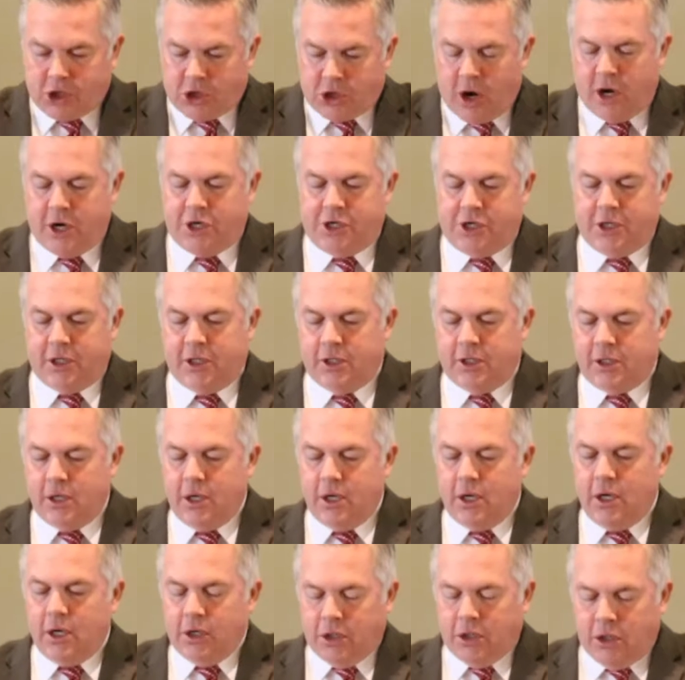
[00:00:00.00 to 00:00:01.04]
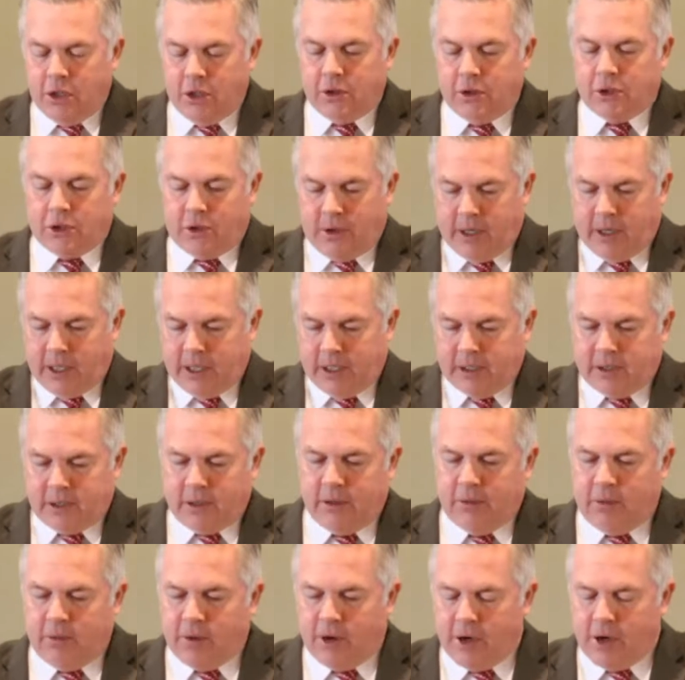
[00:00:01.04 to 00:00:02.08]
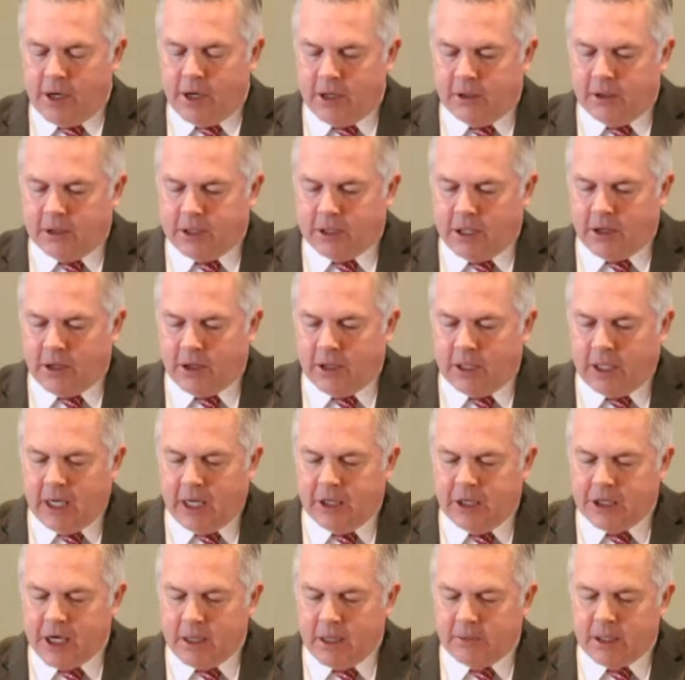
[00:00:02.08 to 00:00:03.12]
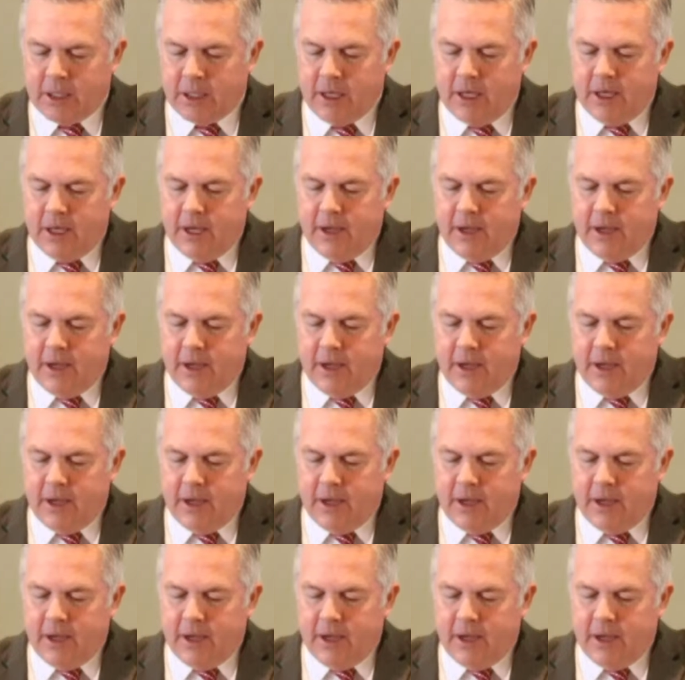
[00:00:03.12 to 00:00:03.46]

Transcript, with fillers: charges usury is the word used here in the King James.